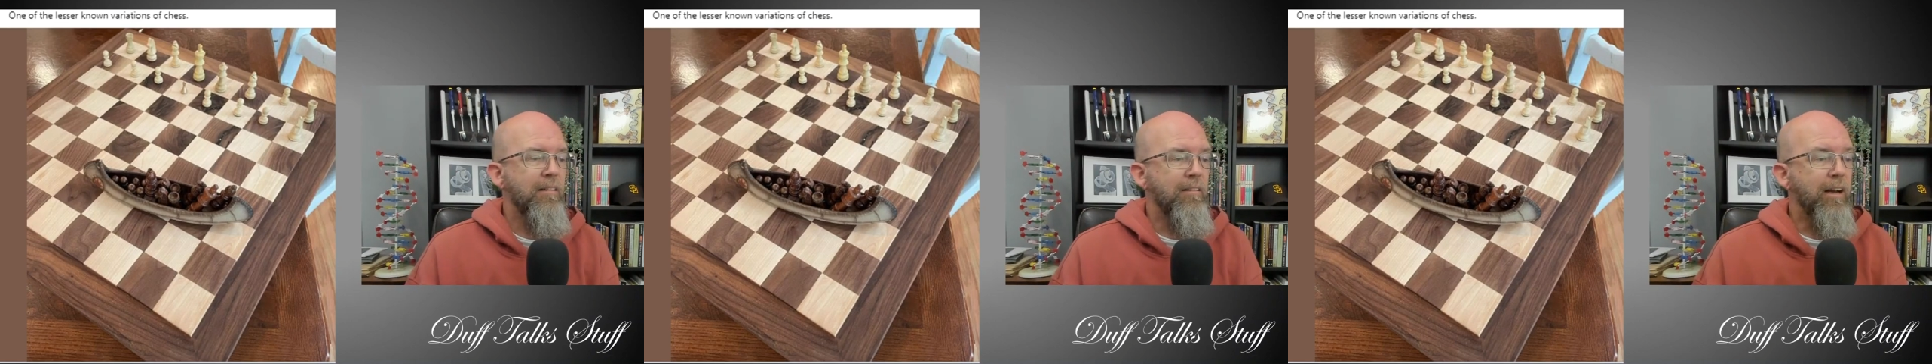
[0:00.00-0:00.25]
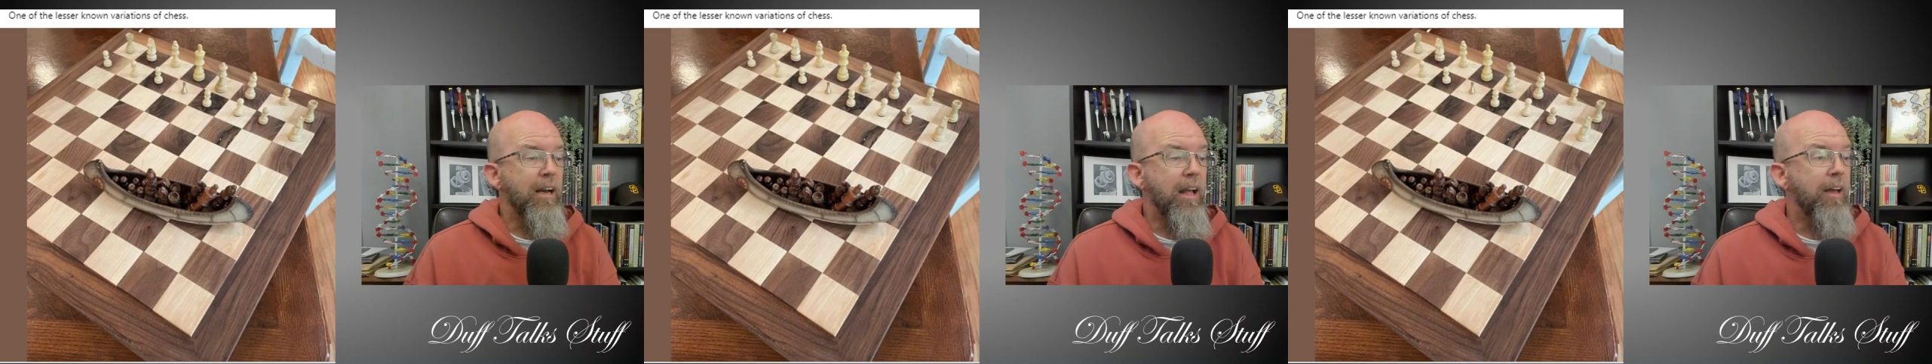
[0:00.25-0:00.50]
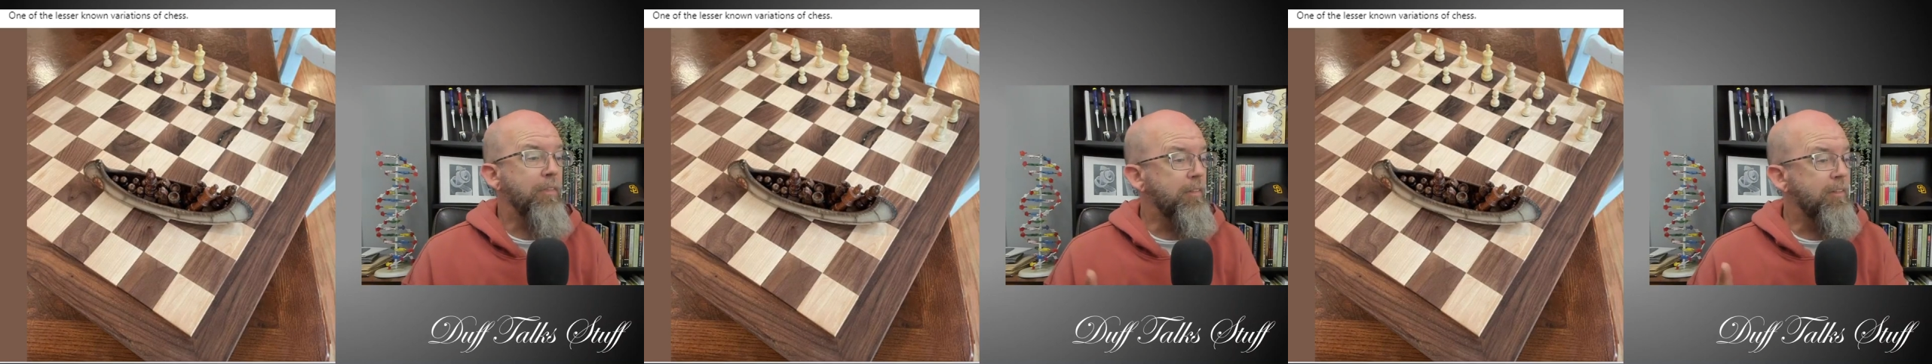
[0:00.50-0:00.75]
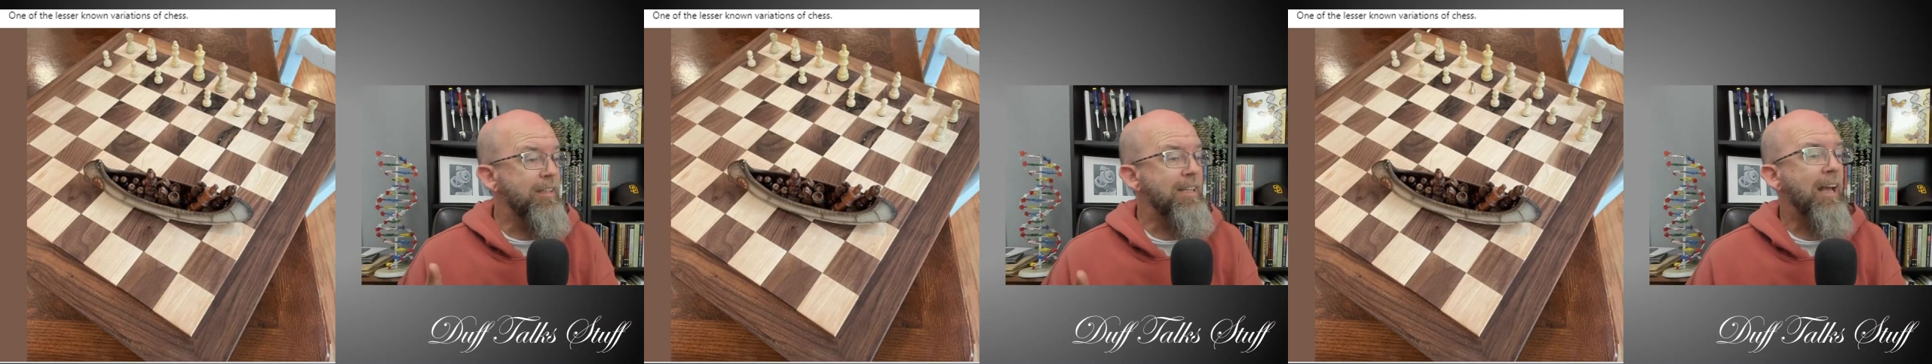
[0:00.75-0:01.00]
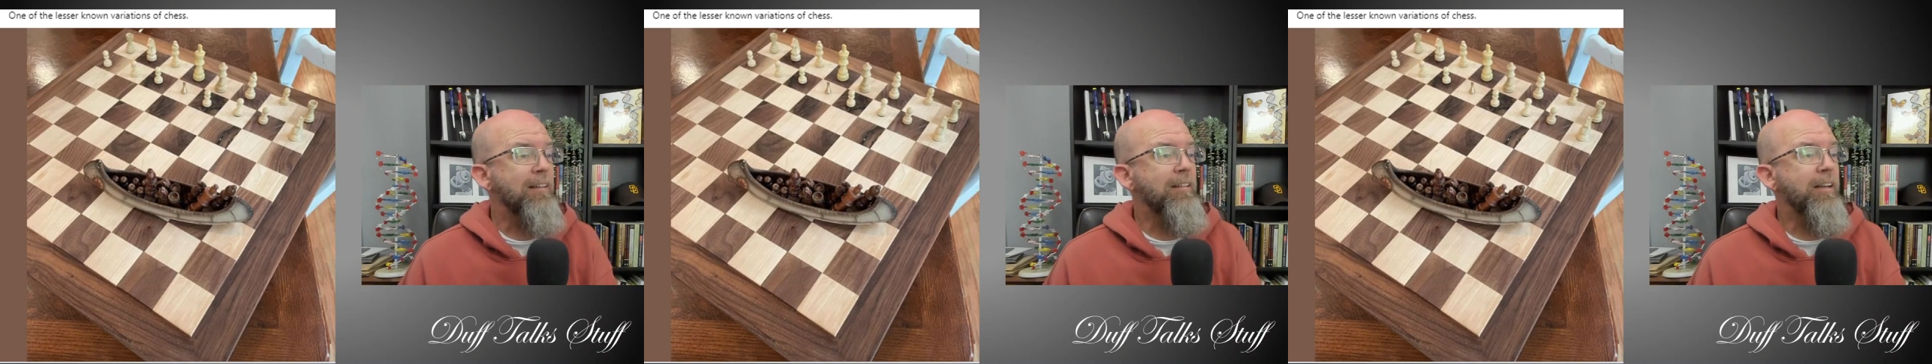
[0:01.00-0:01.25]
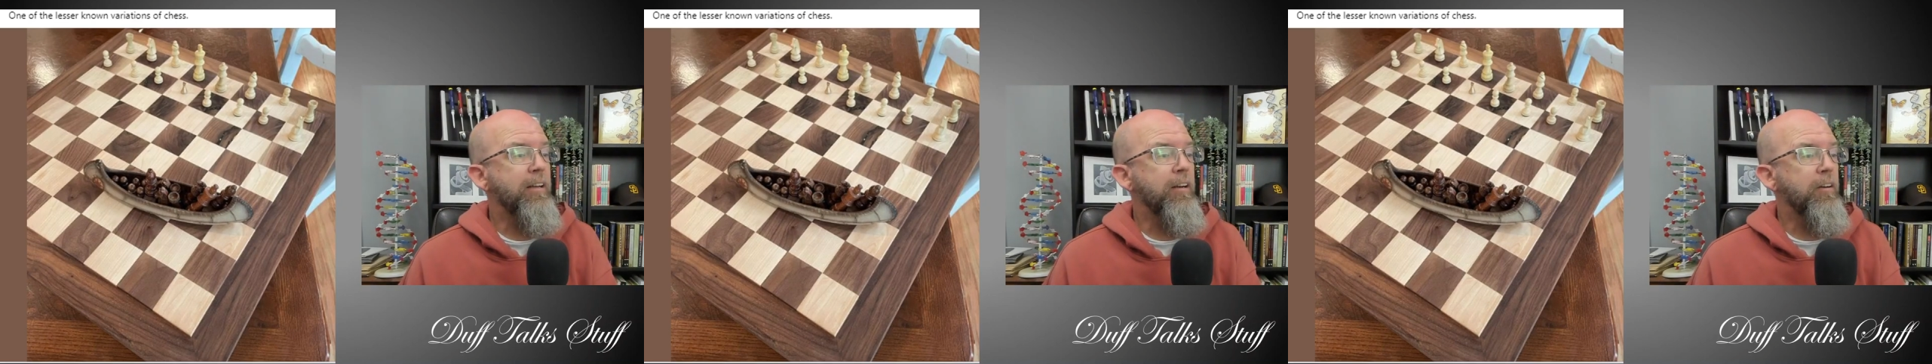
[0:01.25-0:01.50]
Right? And the, the
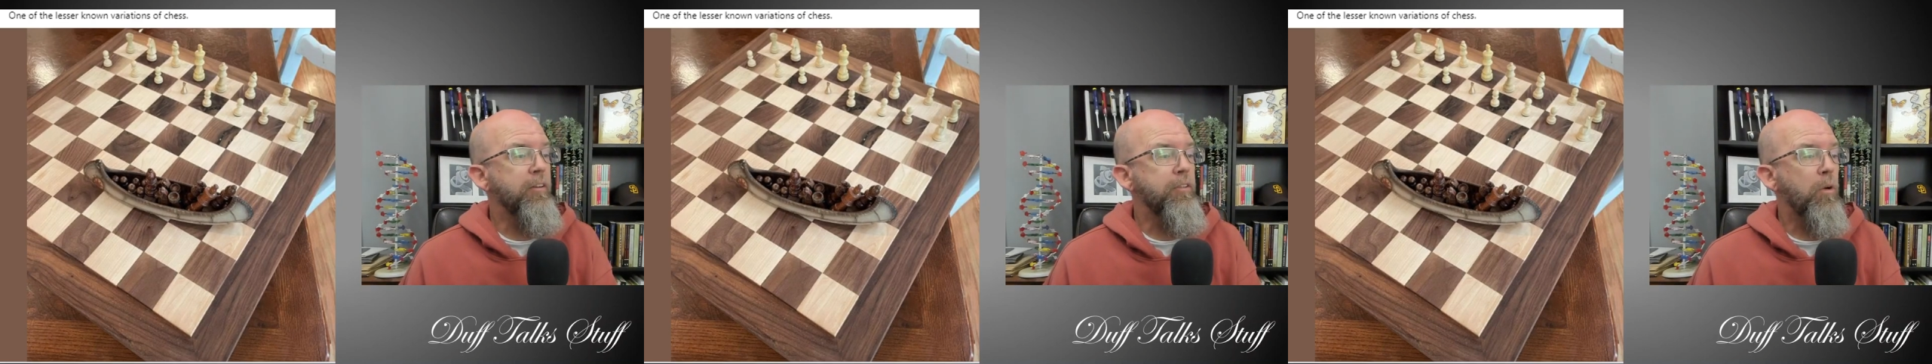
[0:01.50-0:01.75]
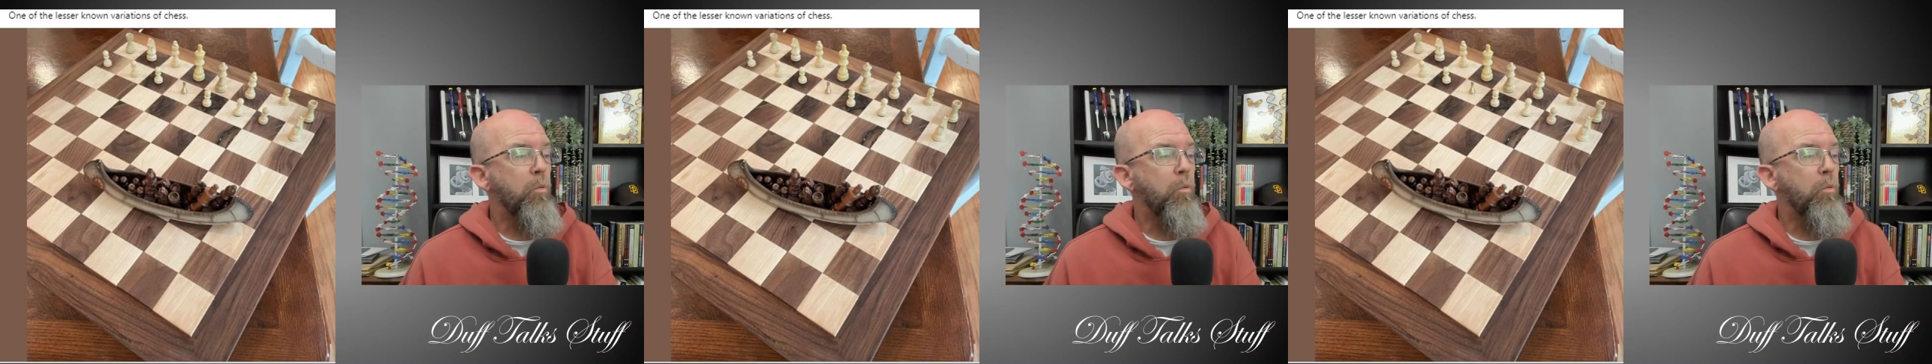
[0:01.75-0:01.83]
tagline here is